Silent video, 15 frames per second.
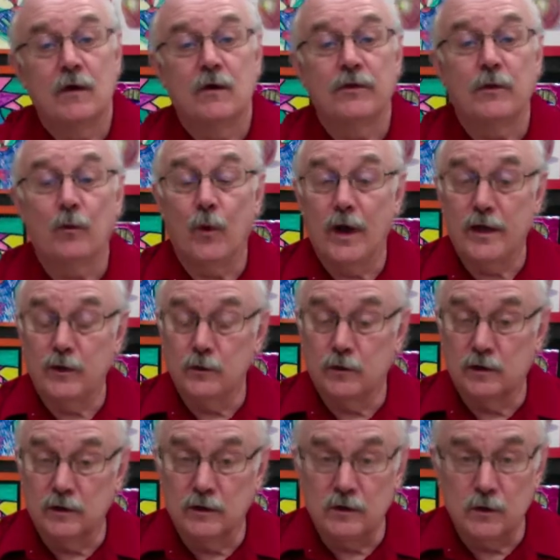The way you
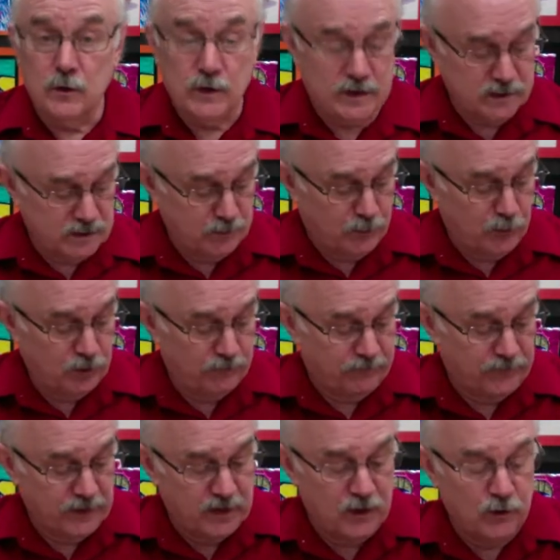glue is to put a
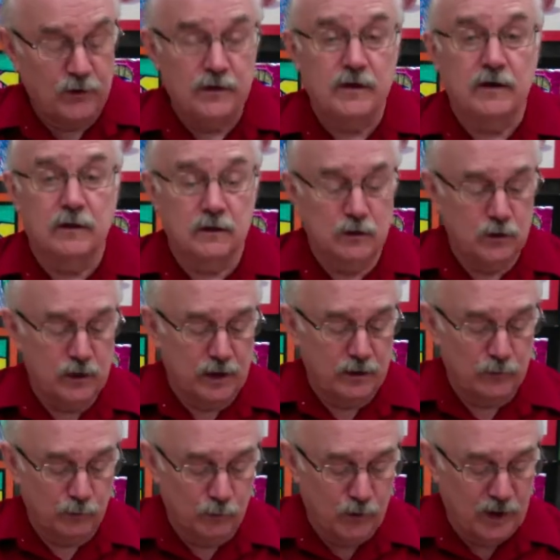finger in the glue and
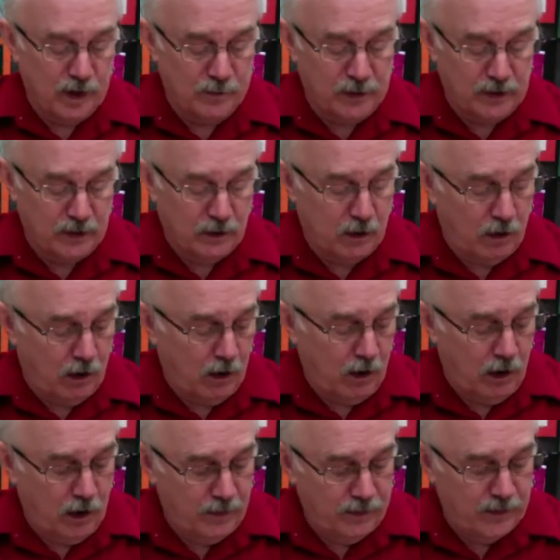rub it
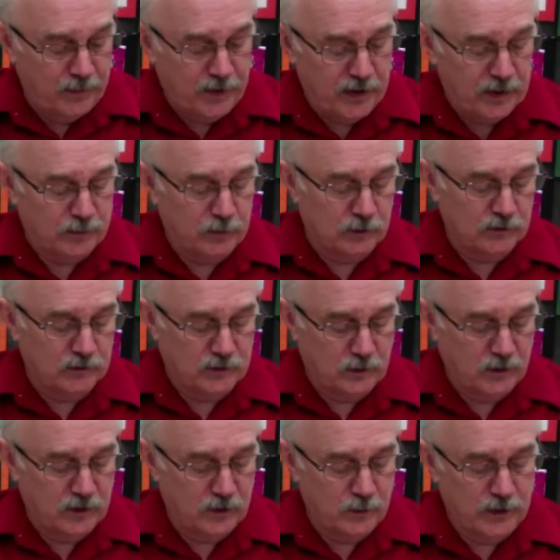on the paper. So
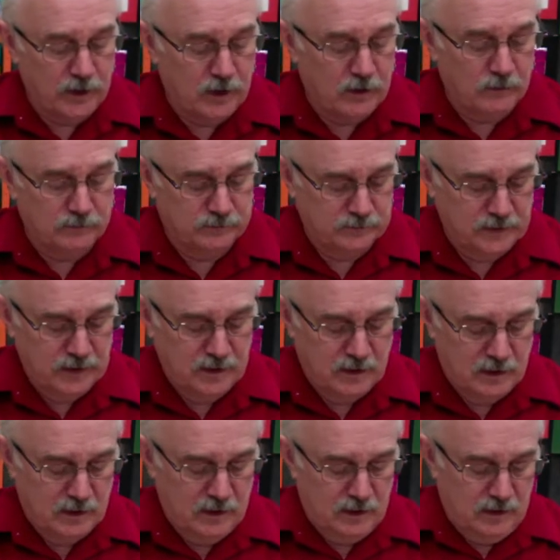here we go.
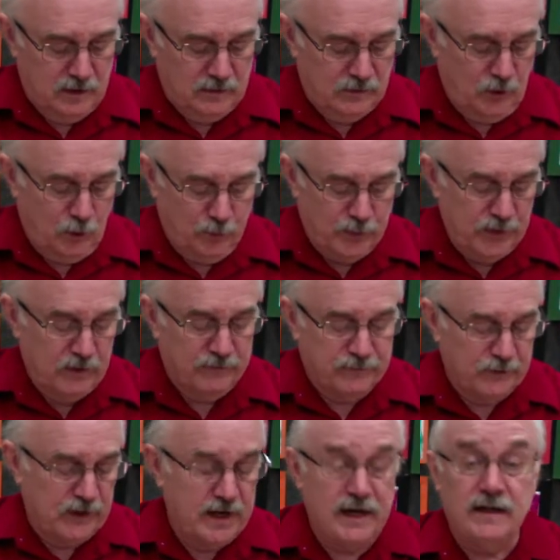Don't be
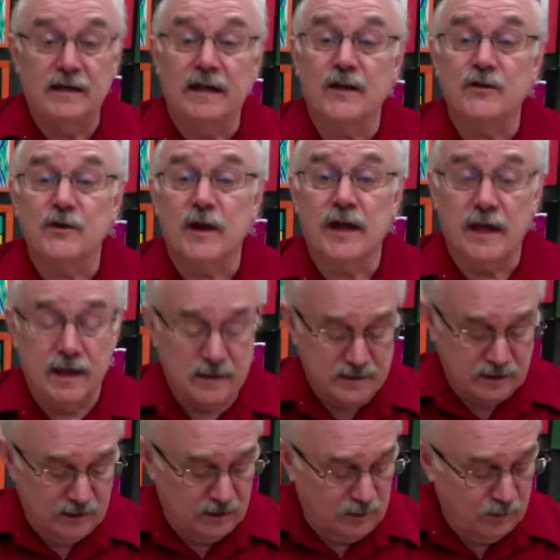afraid to get your hands a
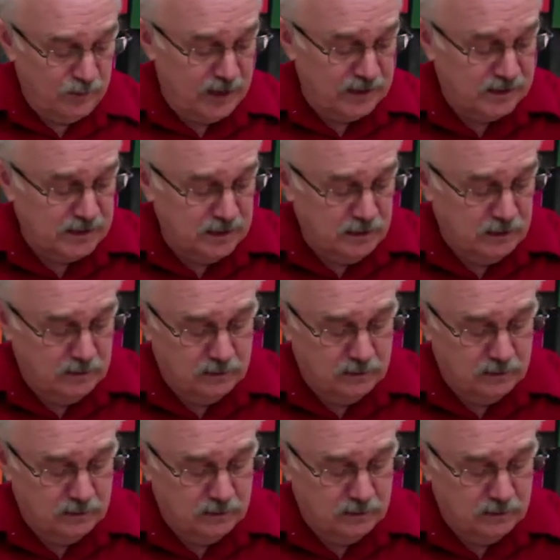little messy.